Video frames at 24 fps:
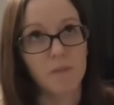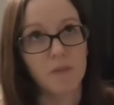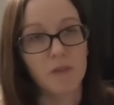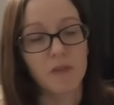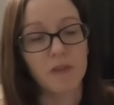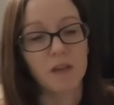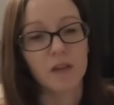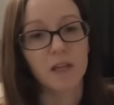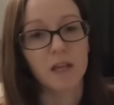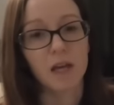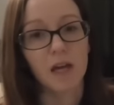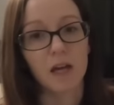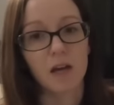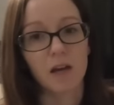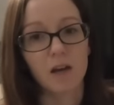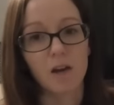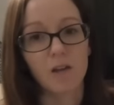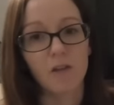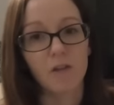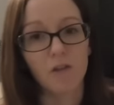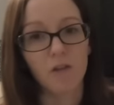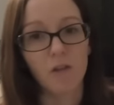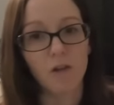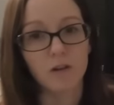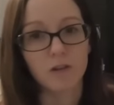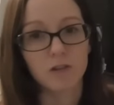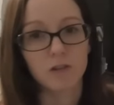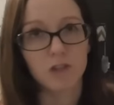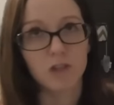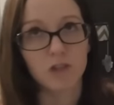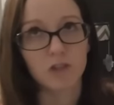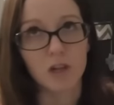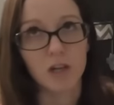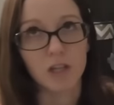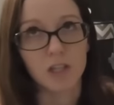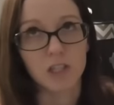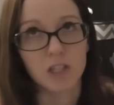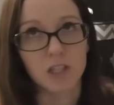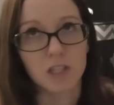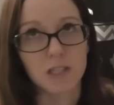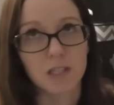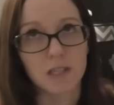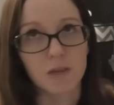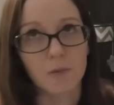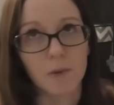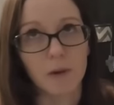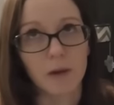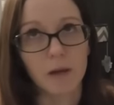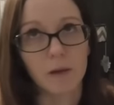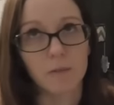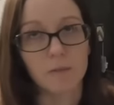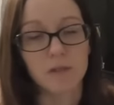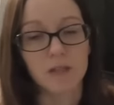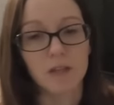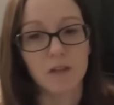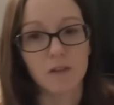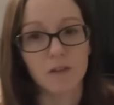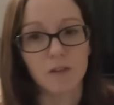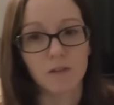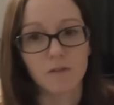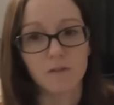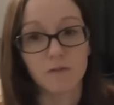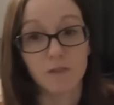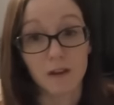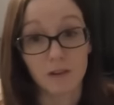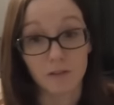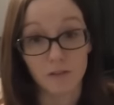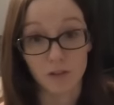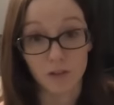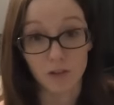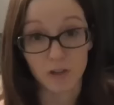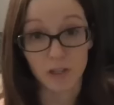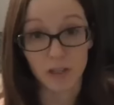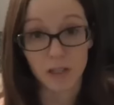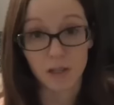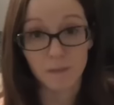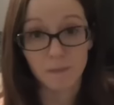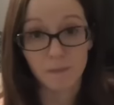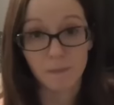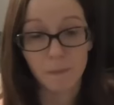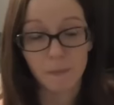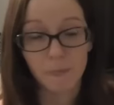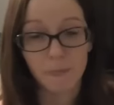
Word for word: And then he had another long stretch and didn't wake up till five thirty.